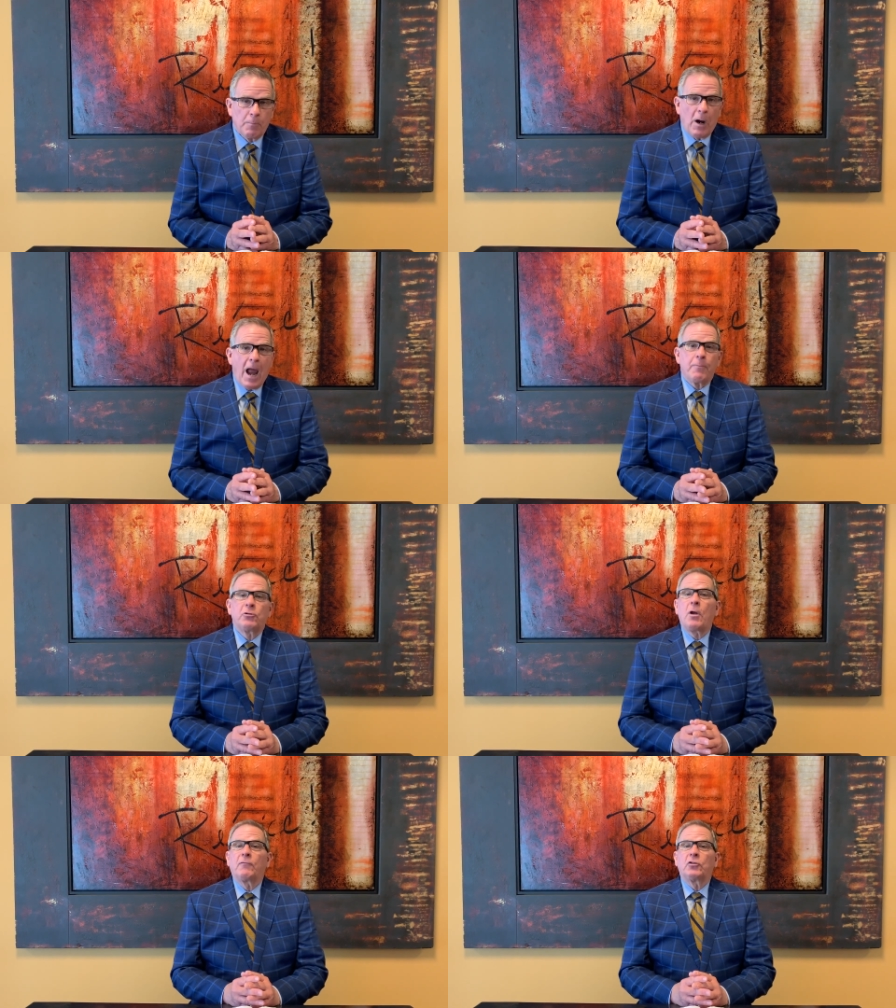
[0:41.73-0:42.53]

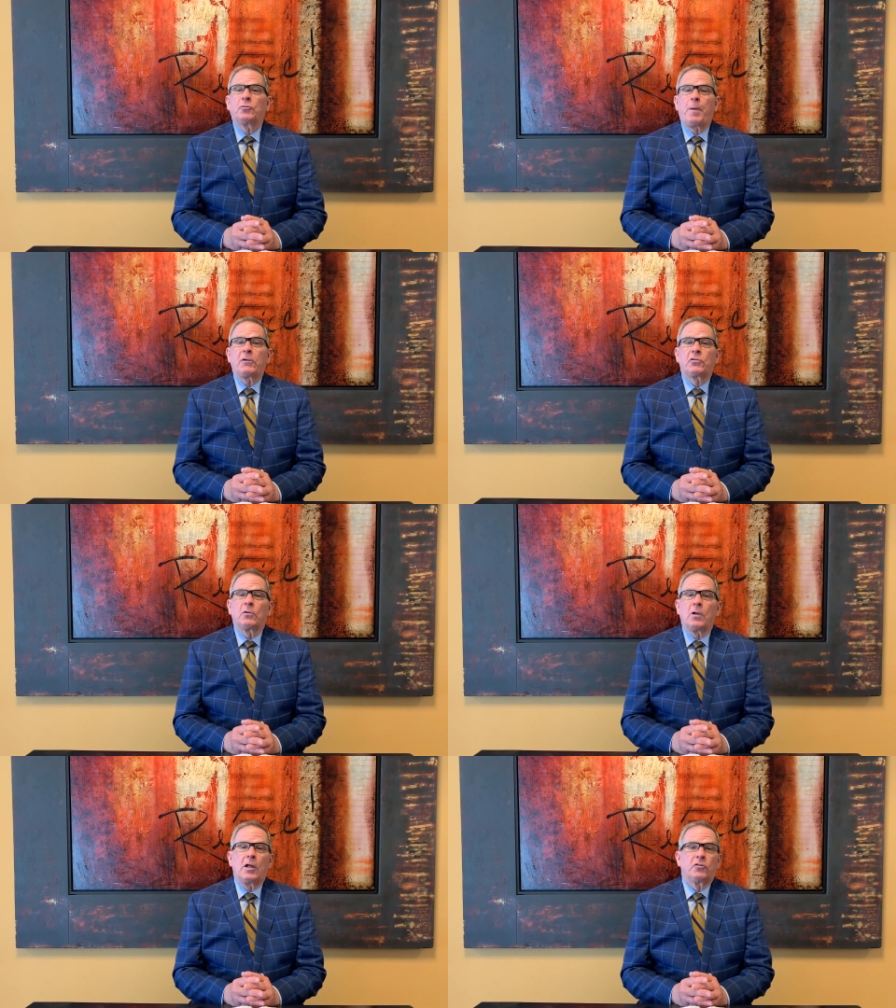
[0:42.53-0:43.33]
Perhaps you have a
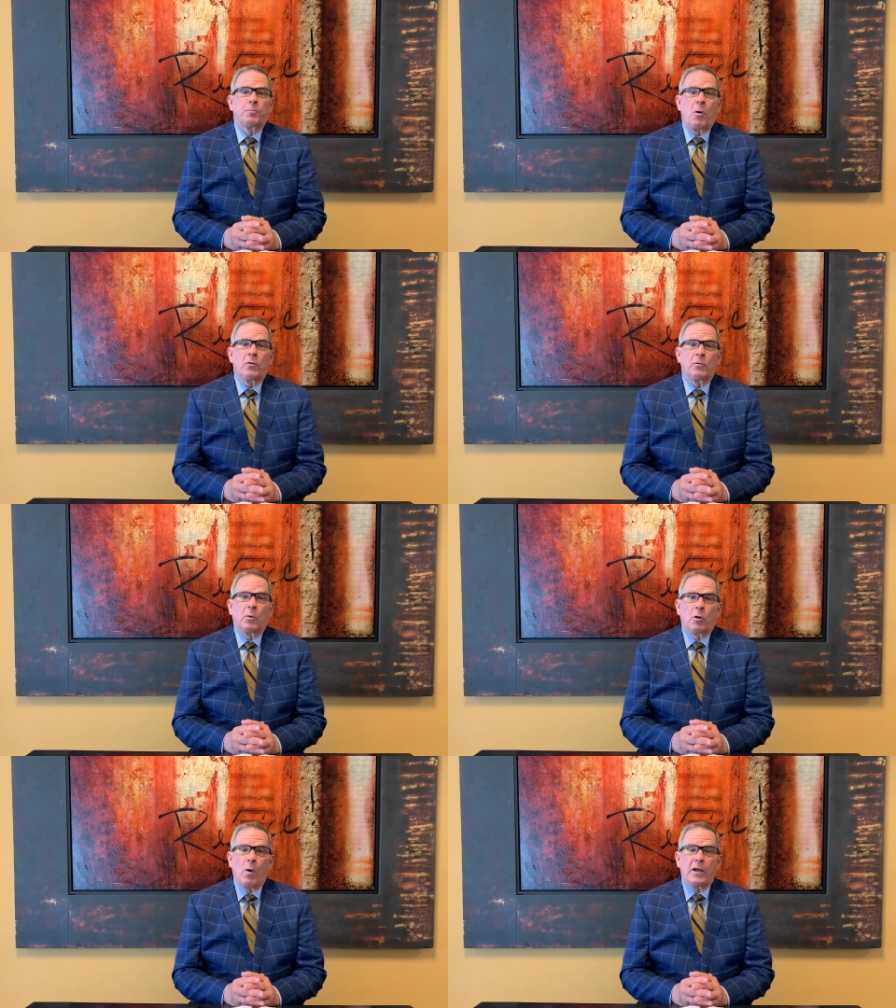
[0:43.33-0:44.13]
special unspoken
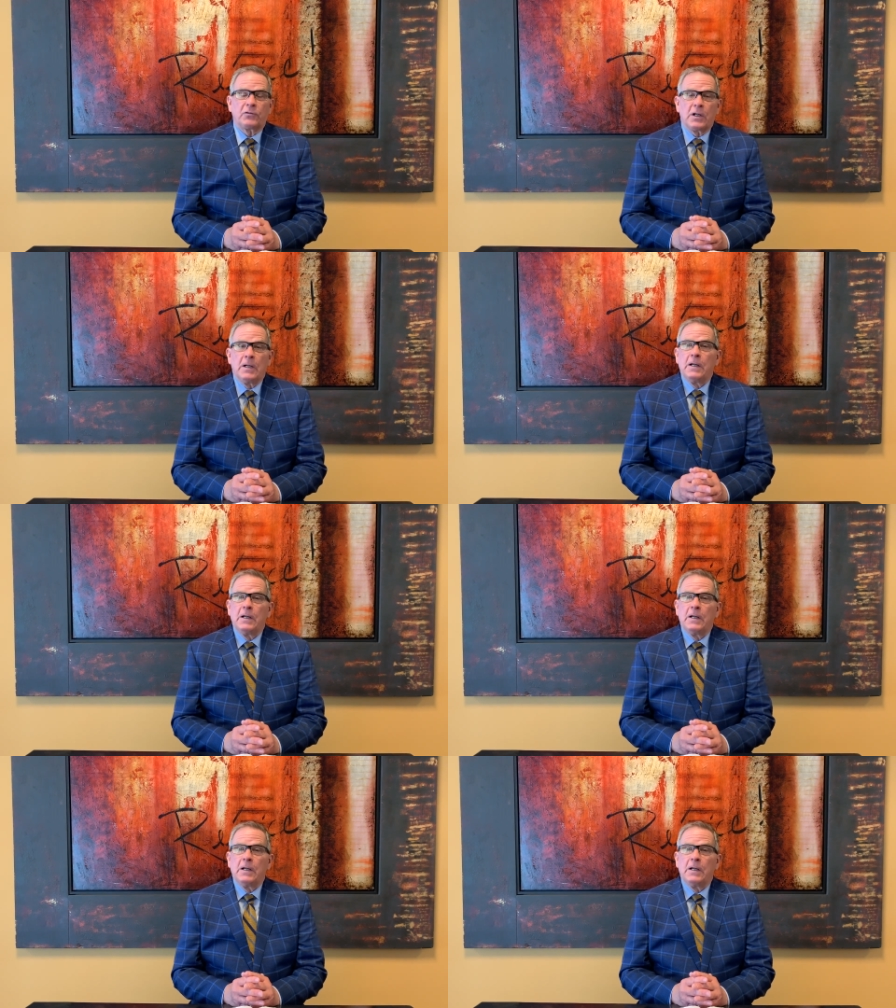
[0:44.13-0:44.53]
request.